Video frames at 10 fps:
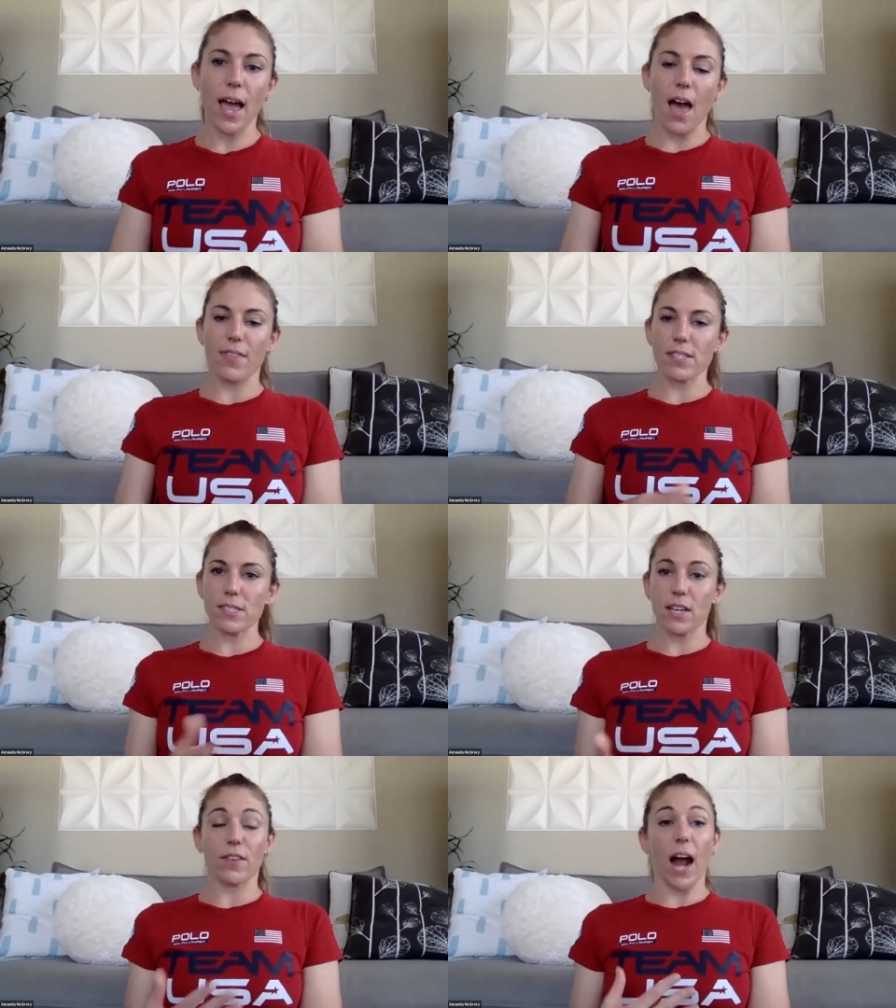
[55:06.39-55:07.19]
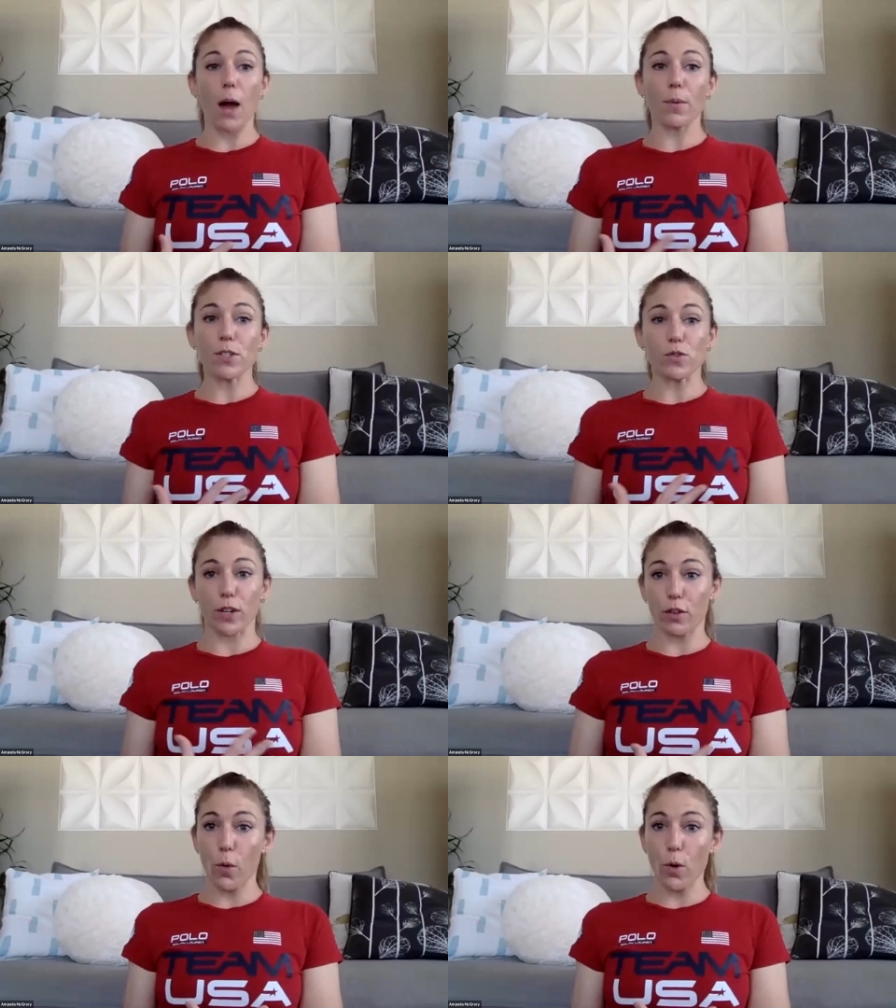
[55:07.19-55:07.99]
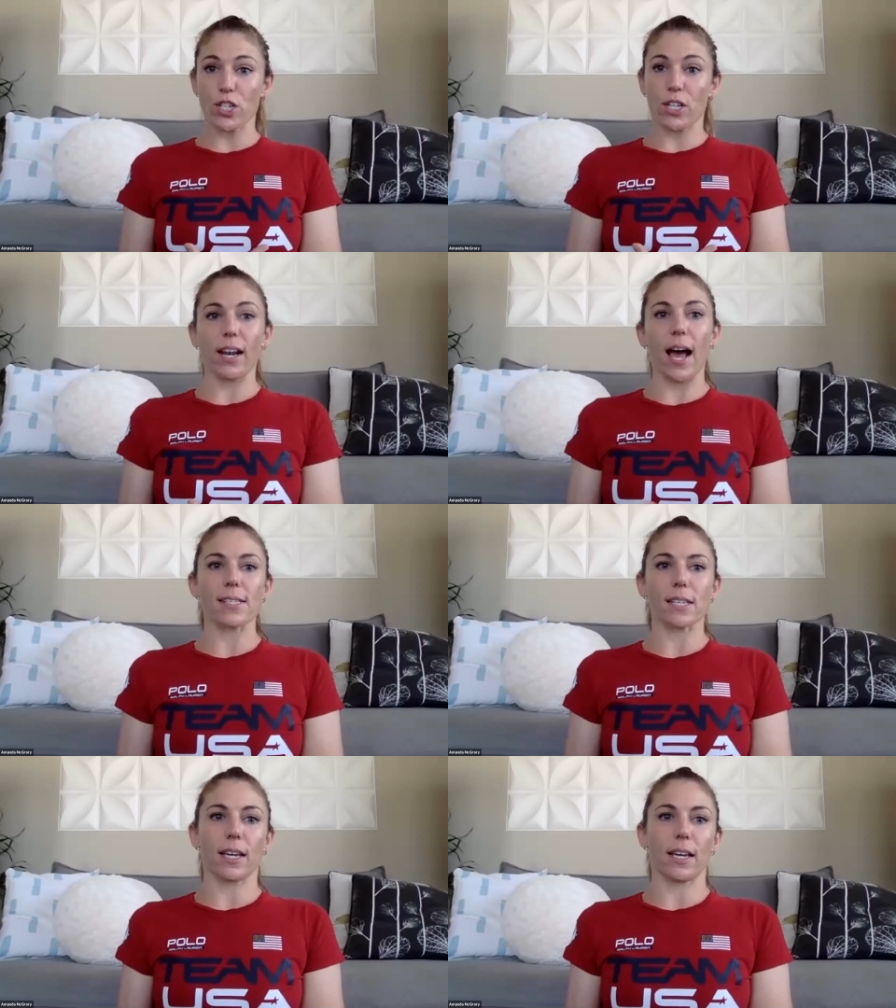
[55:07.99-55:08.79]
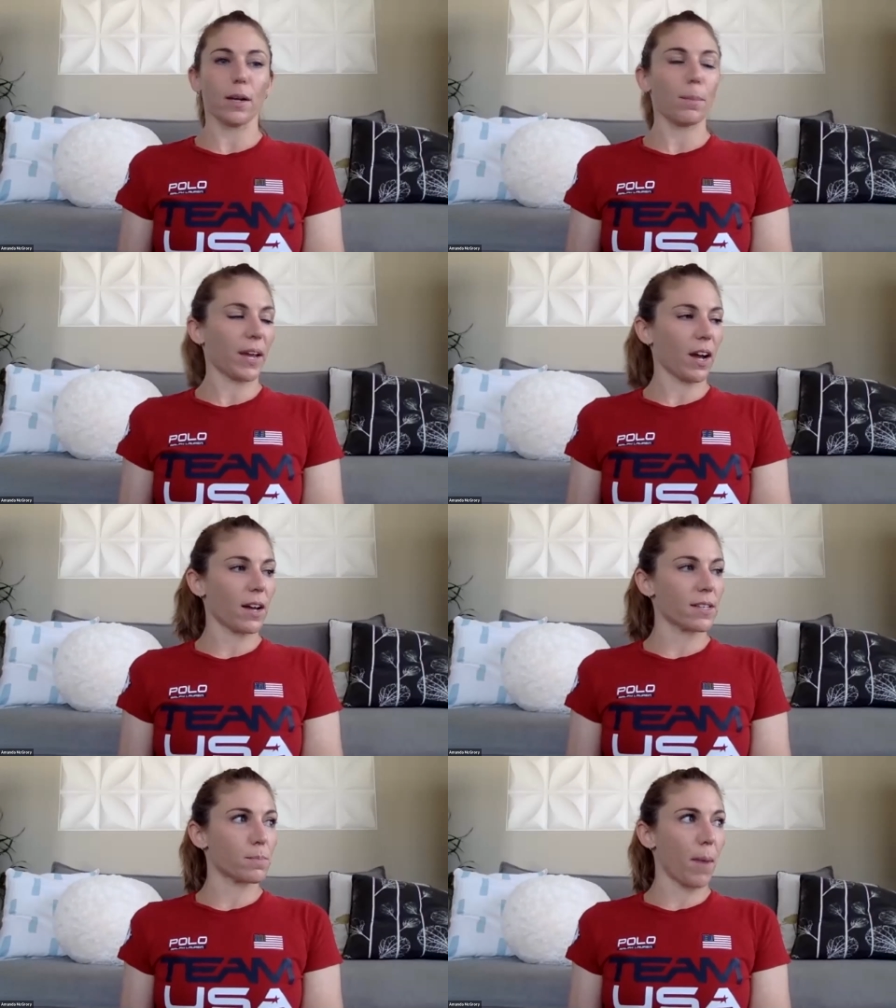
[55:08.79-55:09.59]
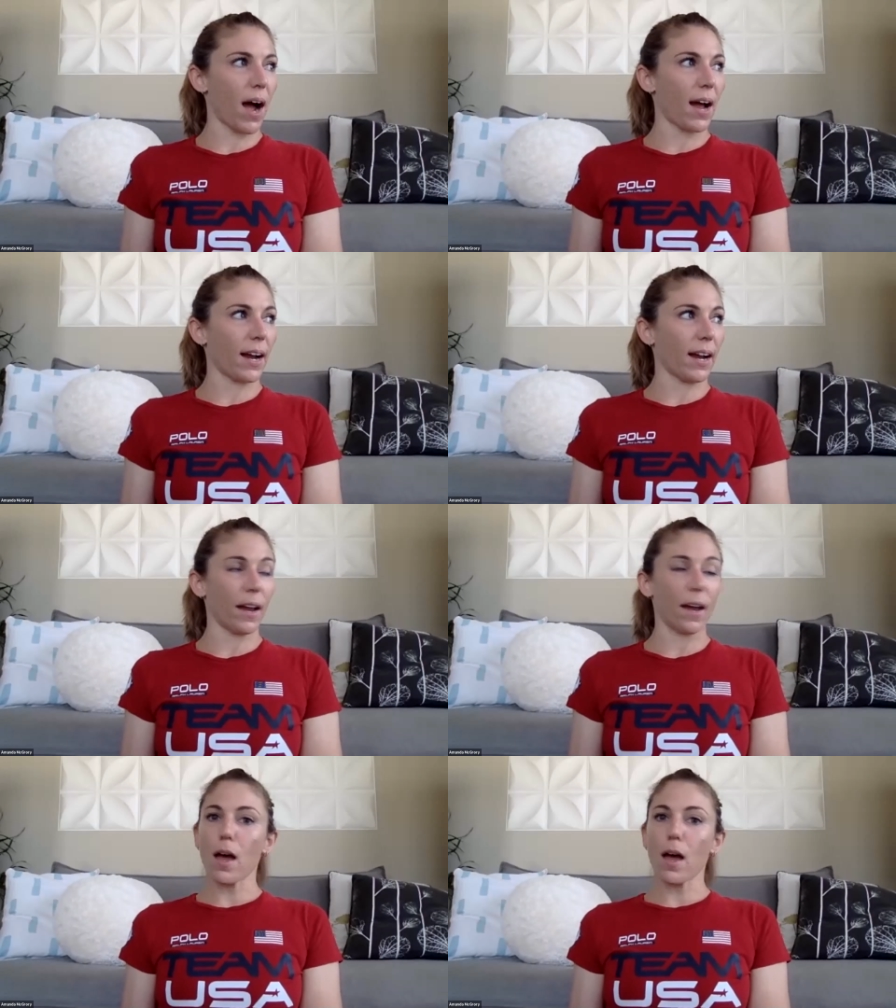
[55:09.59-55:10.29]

And this is even, I was really fortunate as a kid because my